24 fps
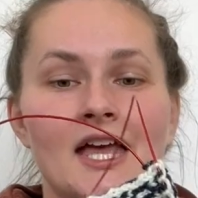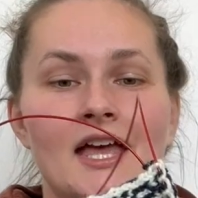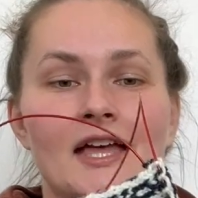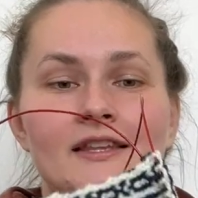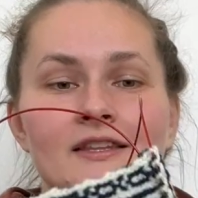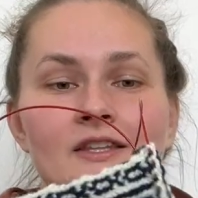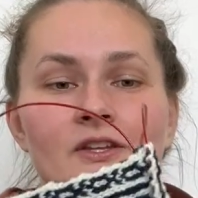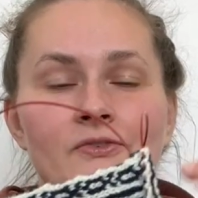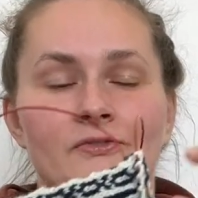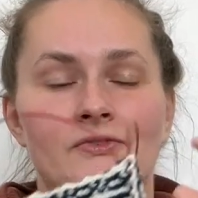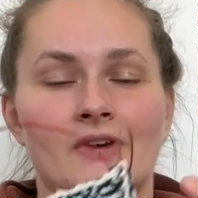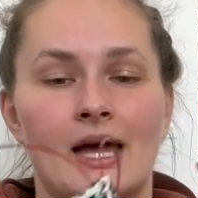
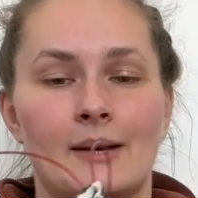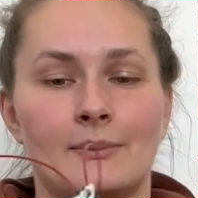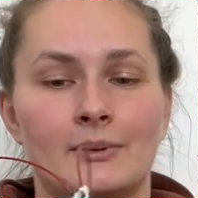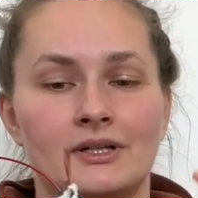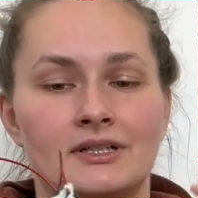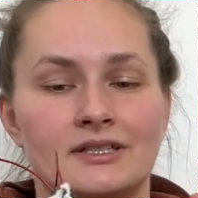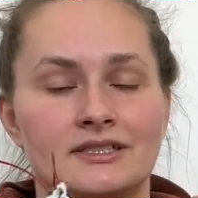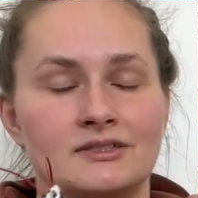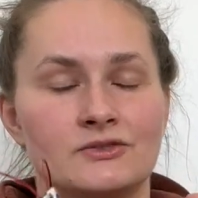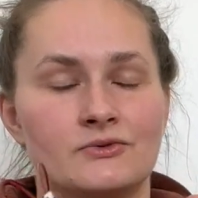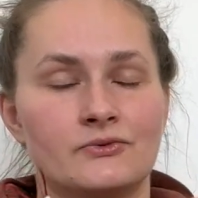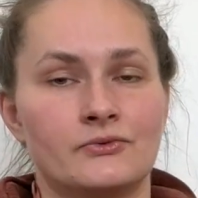The fabric
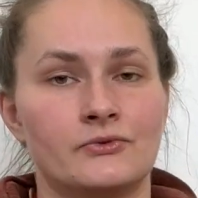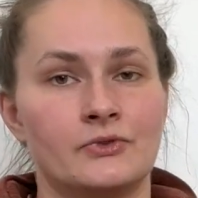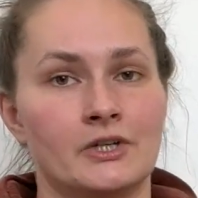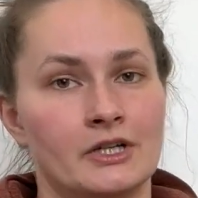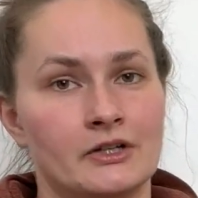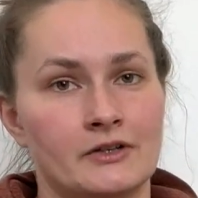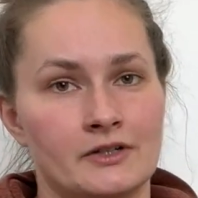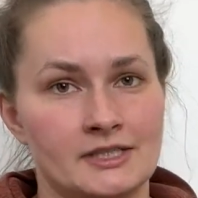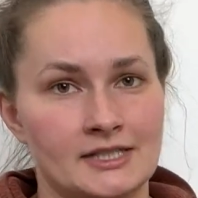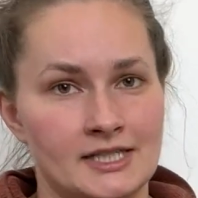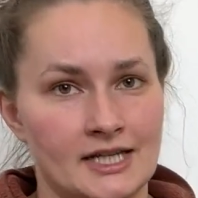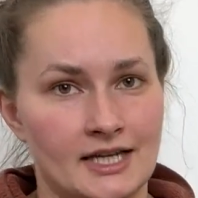is
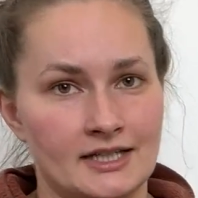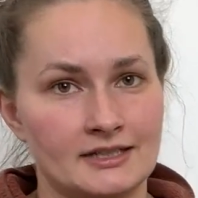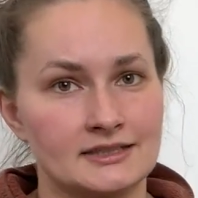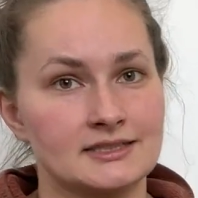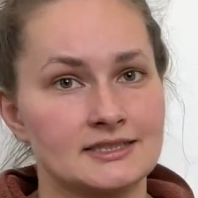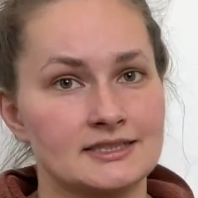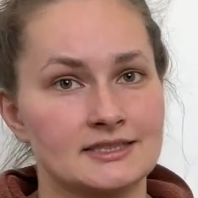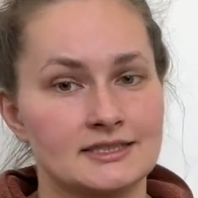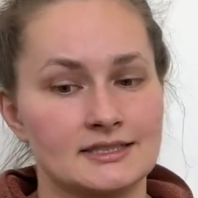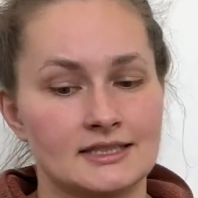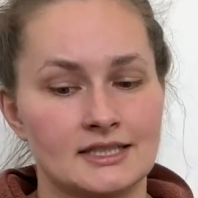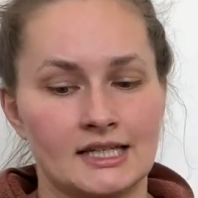very
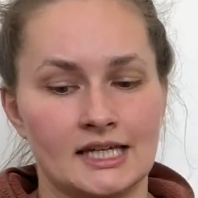dense.